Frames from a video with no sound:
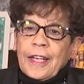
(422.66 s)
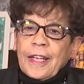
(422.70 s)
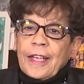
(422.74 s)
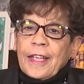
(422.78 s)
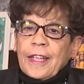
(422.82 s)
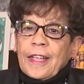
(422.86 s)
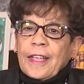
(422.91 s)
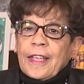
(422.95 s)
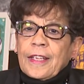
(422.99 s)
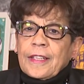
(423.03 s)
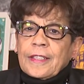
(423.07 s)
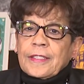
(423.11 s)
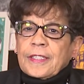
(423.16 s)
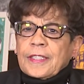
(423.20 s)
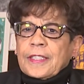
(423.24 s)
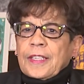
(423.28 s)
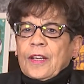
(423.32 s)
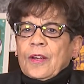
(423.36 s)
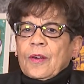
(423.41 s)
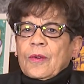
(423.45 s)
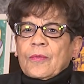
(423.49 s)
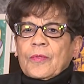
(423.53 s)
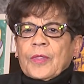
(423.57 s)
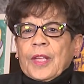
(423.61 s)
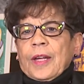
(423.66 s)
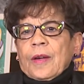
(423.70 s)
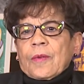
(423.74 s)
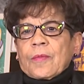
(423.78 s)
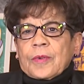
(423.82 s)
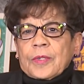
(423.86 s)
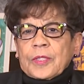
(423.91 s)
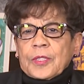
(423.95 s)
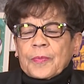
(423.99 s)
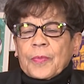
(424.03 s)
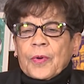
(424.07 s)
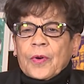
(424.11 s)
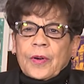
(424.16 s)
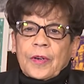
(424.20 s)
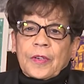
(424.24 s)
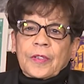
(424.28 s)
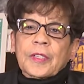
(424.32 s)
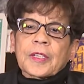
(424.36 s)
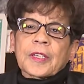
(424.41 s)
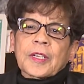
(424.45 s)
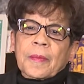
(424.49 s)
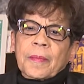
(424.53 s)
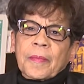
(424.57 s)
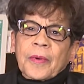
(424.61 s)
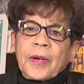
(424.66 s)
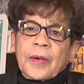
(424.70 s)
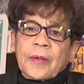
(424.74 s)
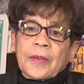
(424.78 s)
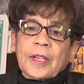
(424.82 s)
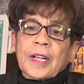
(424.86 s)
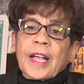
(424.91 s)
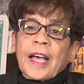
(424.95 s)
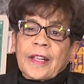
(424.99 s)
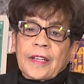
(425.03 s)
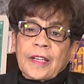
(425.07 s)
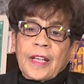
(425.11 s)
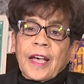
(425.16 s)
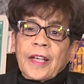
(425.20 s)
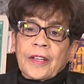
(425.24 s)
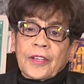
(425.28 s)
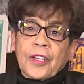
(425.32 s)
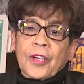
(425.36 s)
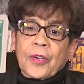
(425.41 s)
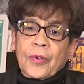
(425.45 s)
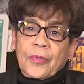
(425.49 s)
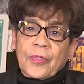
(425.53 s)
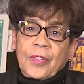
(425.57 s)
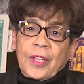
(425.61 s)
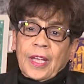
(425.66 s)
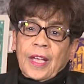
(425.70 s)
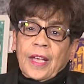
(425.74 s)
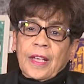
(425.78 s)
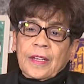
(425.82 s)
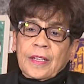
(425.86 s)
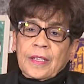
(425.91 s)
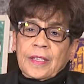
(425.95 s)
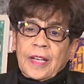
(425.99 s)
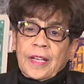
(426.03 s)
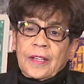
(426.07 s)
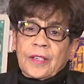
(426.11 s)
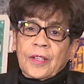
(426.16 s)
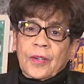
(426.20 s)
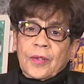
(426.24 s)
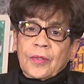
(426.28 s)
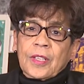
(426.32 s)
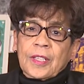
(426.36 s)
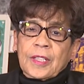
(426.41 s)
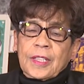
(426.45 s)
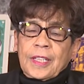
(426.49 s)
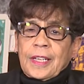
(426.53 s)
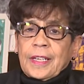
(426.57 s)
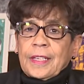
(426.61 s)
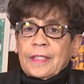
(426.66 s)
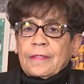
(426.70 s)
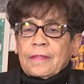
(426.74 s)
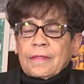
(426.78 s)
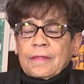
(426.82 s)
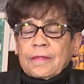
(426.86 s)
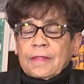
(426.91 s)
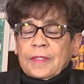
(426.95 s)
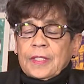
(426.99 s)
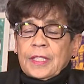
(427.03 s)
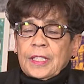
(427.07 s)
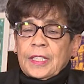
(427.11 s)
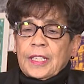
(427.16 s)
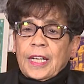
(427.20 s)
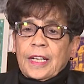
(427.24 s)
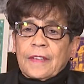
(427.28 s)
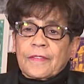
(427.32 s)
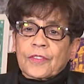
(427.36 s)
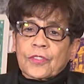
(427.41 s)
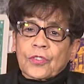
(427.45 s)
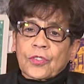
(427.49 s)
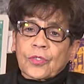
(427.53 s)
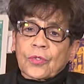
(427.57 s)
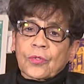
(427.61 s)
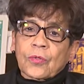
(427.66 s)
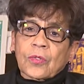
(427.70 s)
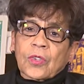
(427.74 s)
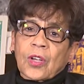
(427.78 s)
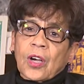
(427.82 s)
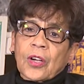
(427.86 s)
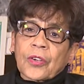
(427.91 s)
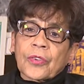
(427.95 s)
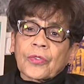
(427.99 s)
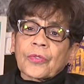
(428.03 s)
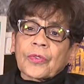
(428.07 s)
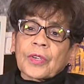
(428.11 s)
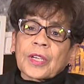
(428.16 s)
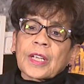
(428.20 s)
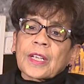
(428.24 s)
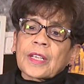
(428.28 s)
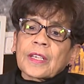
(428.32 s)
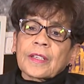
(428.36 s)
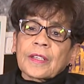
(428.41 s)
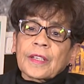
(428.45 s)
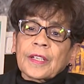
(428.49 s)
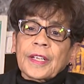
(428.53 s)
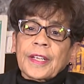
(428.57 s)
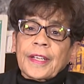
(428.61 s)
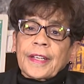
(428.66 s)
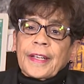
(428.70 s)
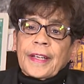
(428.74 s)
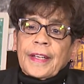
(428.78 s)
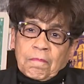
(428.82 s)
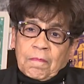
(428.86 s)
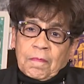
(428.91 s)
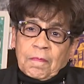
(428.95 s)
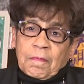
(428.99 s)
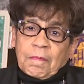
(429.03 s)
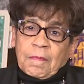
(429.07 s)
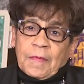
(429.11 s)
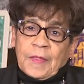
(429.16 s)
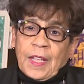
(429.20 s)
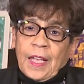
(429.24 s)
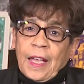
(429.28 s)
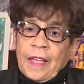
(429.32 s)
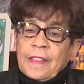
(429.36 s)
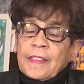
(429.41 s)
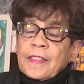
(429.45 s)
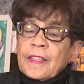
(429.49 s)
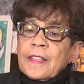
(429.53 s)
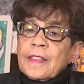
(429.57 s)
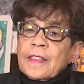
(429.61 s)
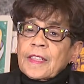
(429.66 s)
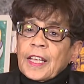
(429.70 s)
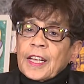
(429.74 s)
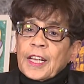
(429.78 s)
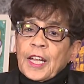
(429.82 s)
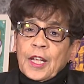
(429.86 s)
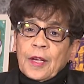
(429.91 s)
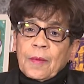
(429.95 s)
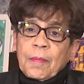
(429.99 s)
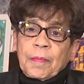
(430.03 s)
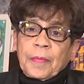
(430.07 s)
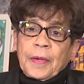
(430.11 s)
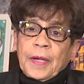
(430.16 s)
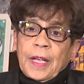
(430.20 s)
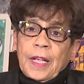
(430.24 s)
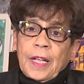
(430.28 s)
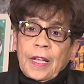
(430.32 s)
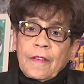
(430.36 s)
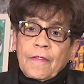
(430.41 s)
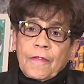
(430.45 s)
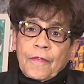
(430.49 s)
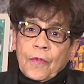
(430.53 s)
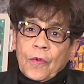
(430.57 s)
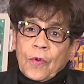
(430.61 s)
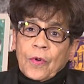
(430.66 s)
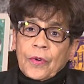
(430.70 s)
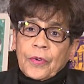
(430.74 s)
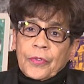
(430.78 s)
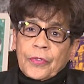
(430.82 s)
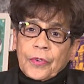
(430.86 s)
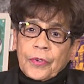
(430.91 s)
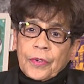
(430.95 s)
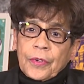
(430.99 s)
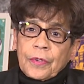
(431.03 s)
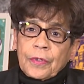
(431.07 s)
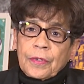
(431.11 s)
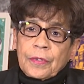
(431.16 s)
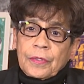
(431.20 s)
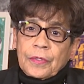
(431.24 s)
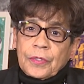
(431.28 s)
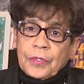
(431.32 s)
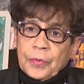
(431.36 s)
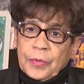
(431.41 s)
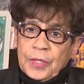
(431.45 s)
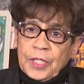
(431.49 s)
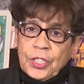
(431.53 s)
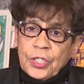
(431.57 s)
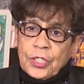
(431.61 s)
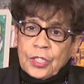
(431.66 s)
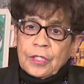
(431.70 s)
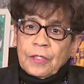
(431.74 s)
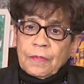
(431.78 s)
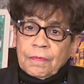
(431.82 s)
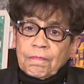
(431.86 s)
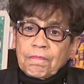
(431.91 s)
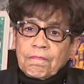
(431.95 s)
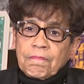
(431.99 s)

and so that was part of the component I, I know that and i know that they did have to do laundry and i think that helped pay for their tuition